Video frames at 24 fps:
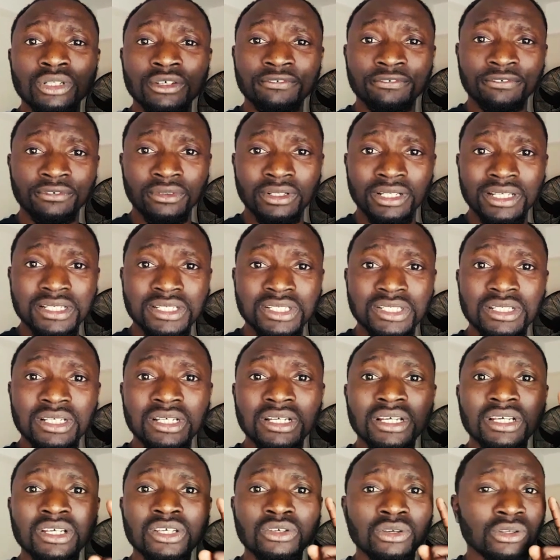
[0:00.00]
the fullest.
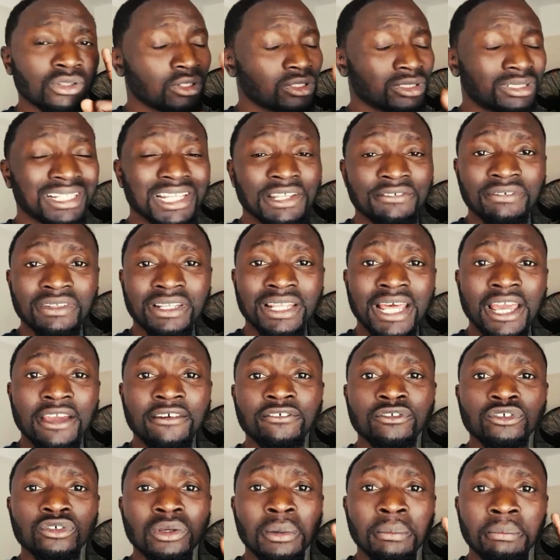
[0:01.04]
You're not living
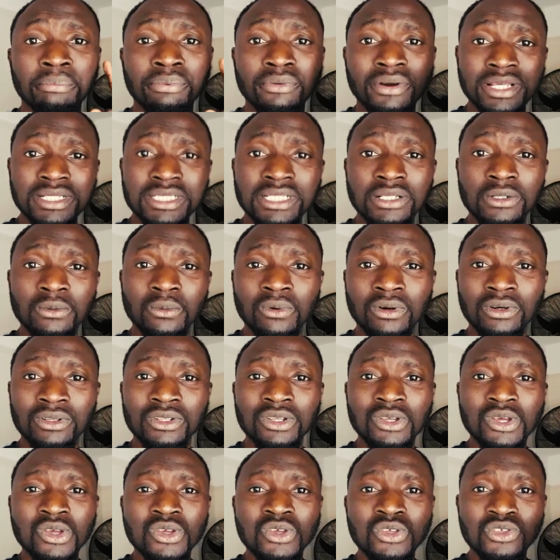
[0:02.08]
life to impress anyone,
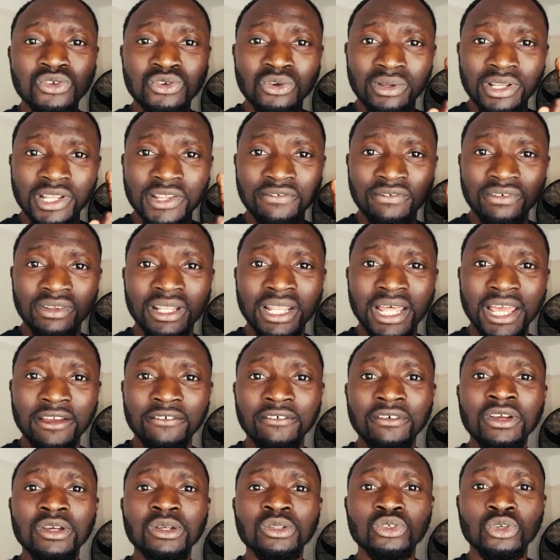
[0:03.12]
you're living life
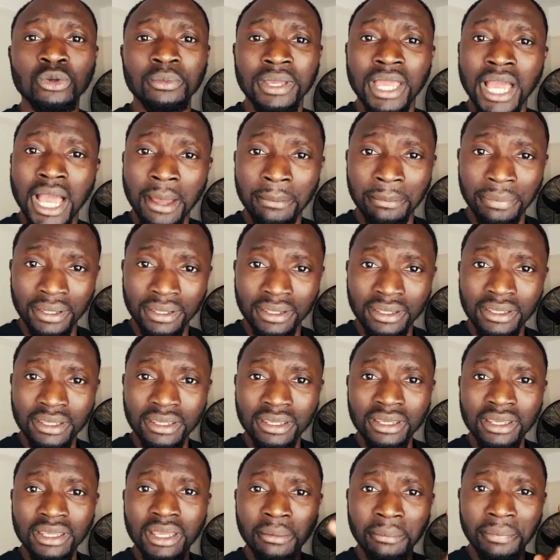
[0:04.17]
to be happy.
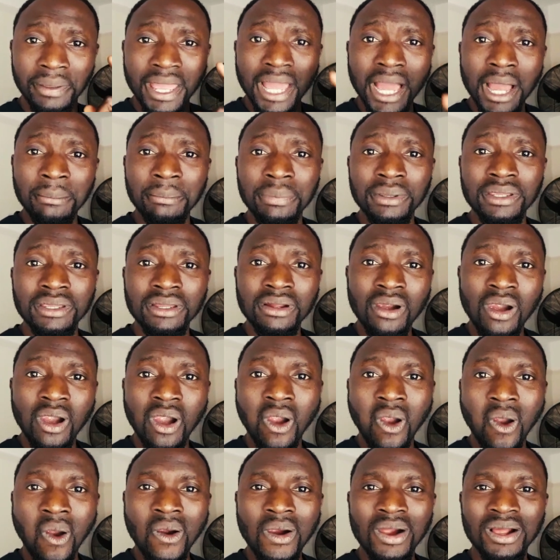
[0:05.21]
Be happy,
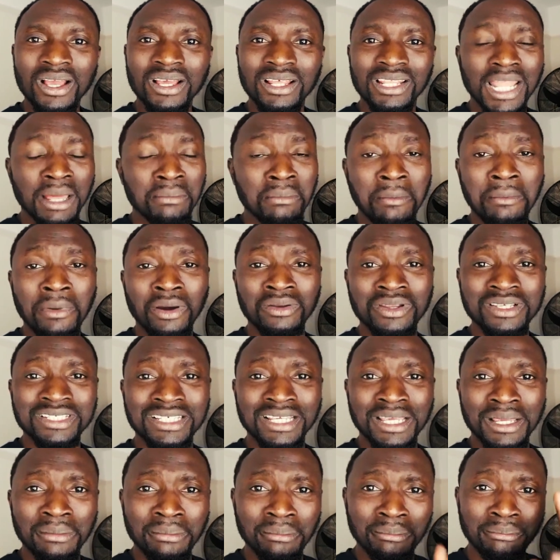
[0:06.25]
like my mom always
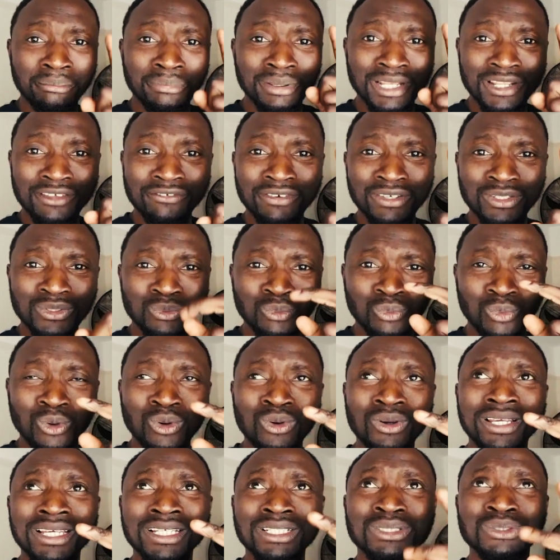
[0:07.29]
say, believe it,
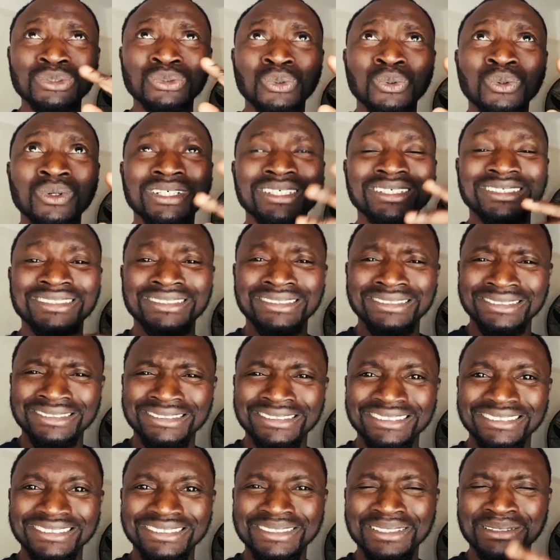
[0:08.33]
walk it, talk it,
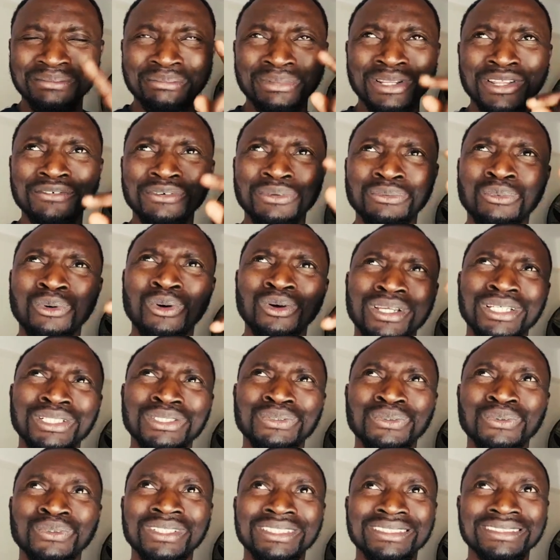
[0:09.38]
isn't it? Believe it, walk it,
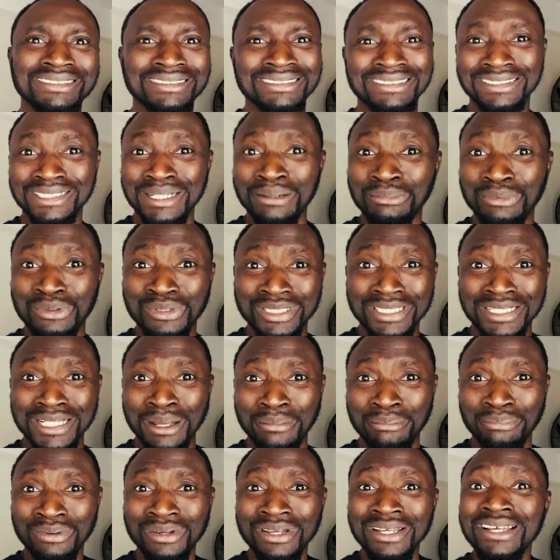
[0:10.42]
talk it. And must
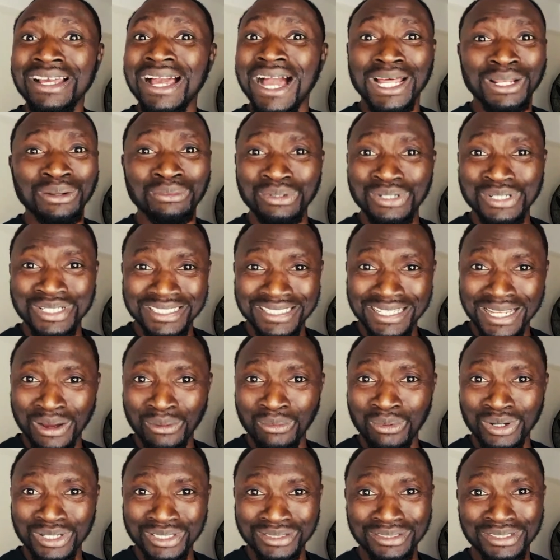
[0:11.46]
love. I don't want to steal her
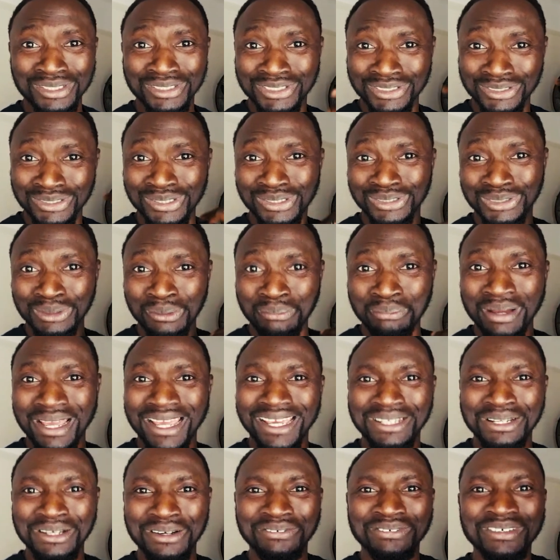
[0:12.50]
words because she's going to chop my
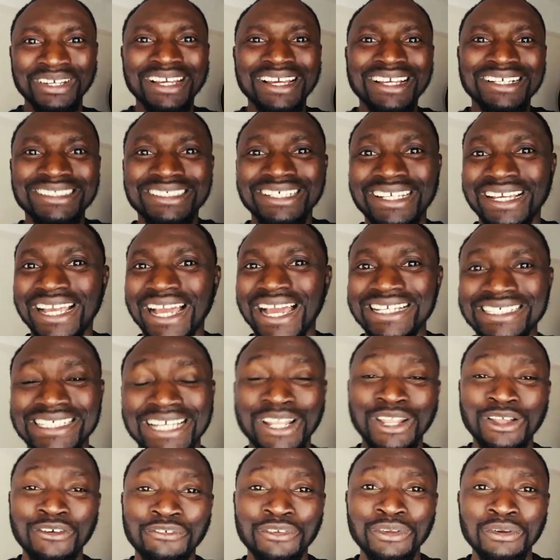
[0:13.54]
head off. So guys,
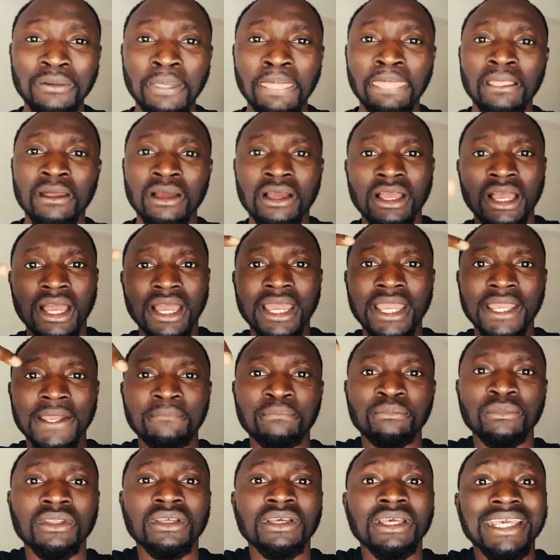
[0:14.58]
I love you.
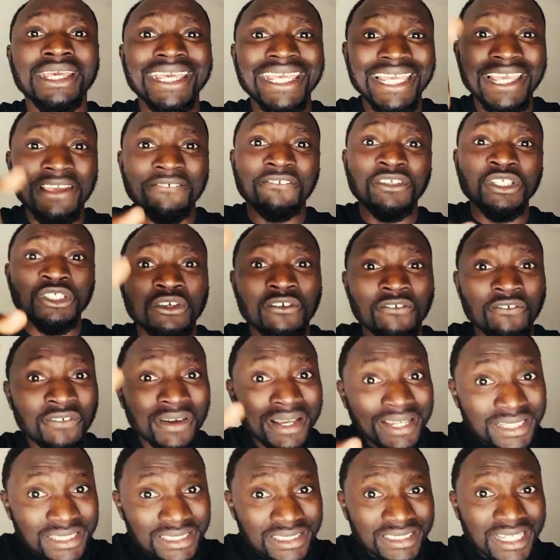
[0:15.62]
Hey, if it's your
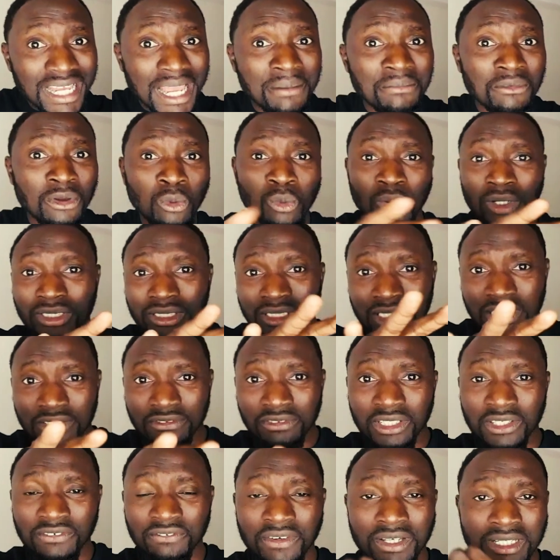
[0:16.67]
first time, you're watching this
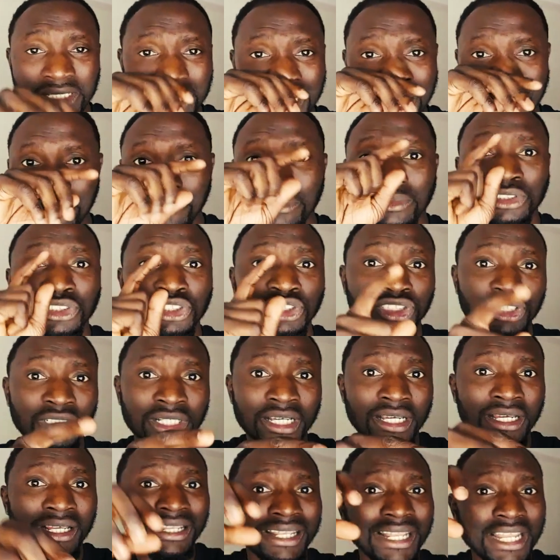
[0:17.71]
for the first time,
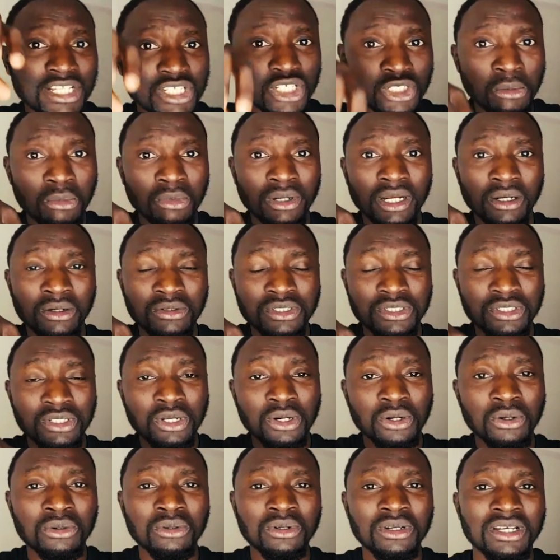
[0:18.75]
share, let someone else
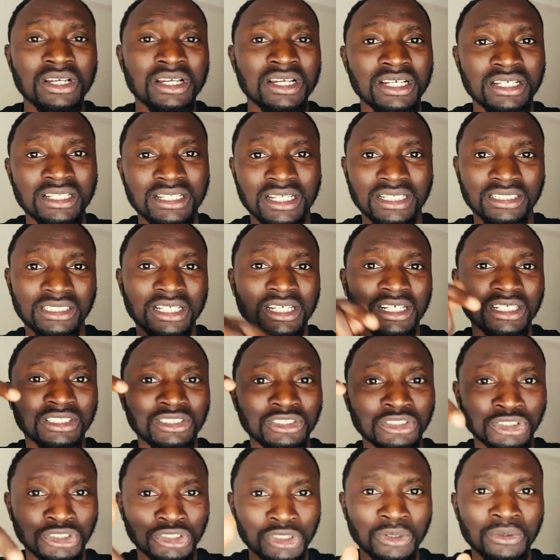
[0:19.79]
know that
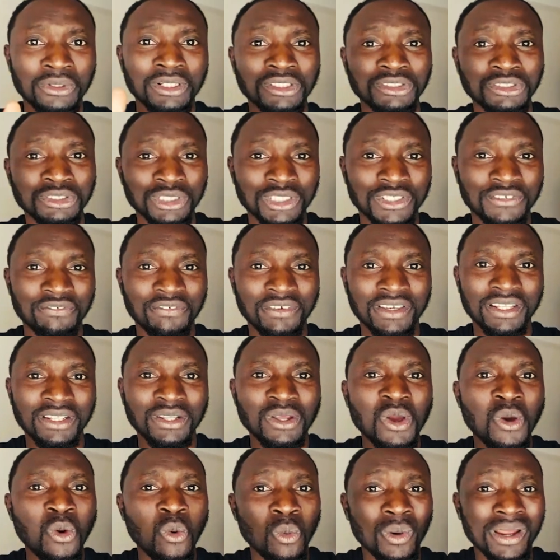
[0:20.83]
John and Josephine
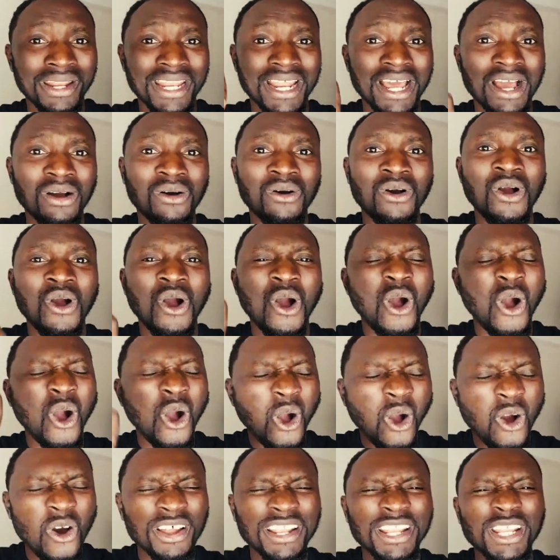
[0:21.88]
were now
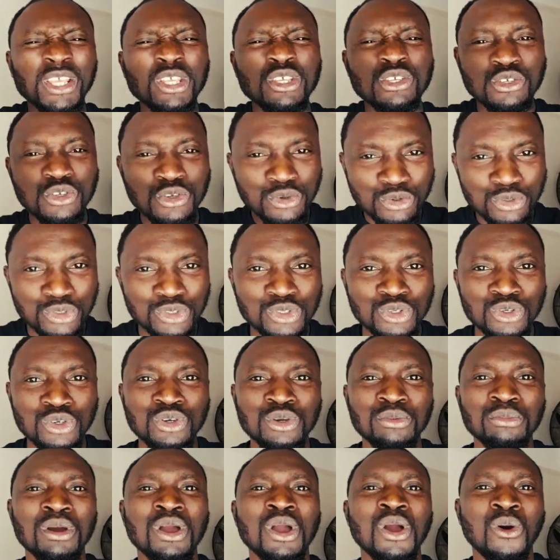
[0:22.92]
on
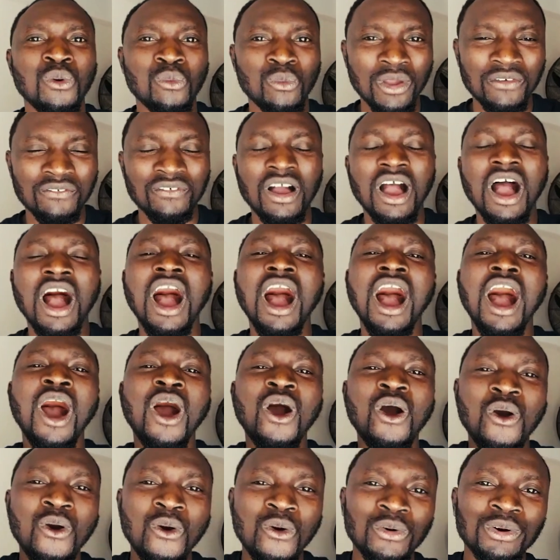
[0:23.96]
YouTube with
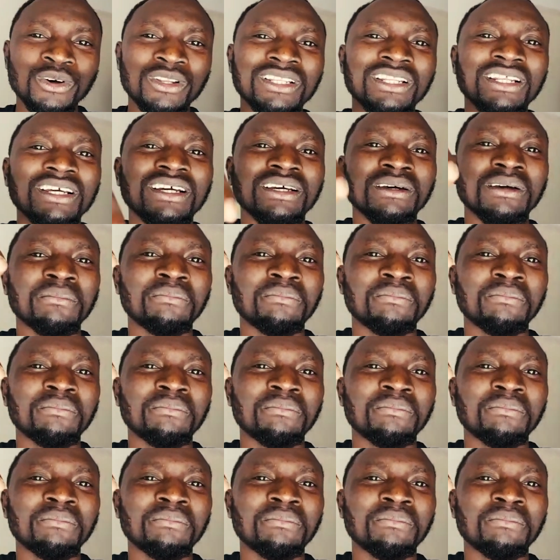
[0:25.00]
our own